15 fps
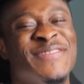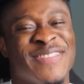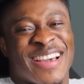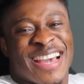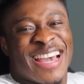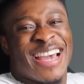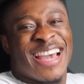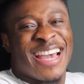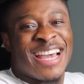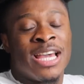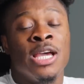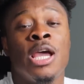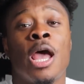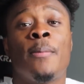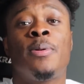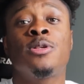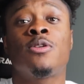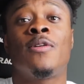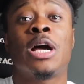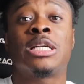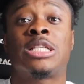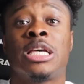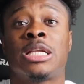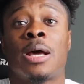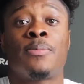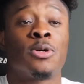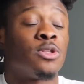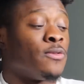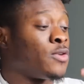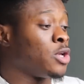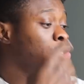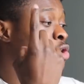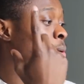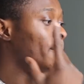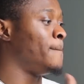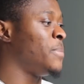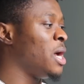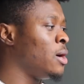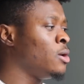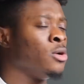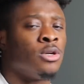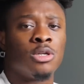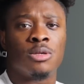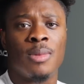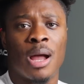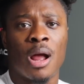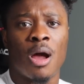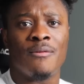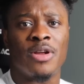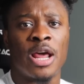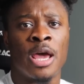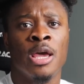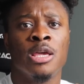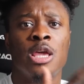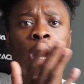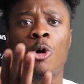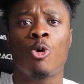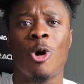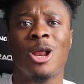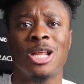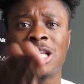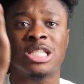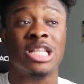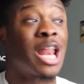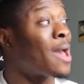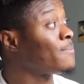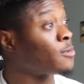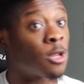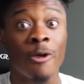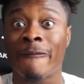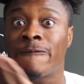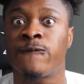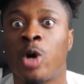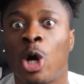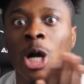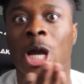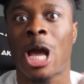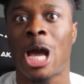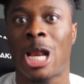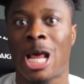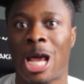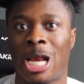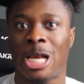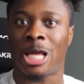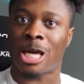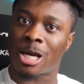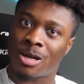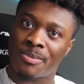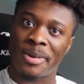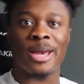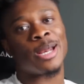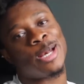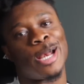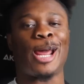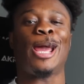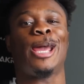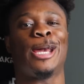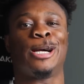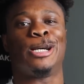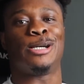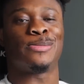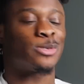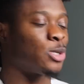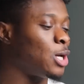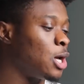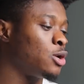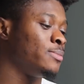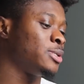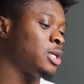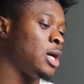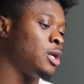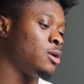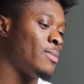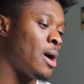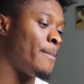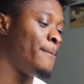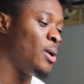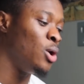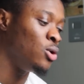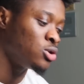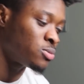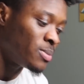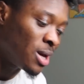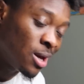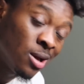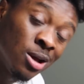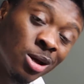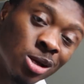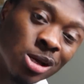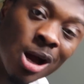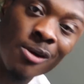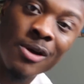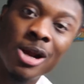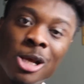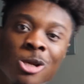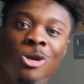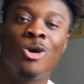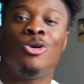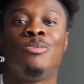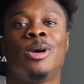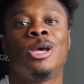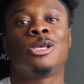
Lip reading: Amen. And please don't forget to hit that post notification bell. You see my guy over there? Yeah, go ahead and slap the fuck out of that nigga, man. Damn. So y'all don't miss anything in my post, man. Y'all already know, man.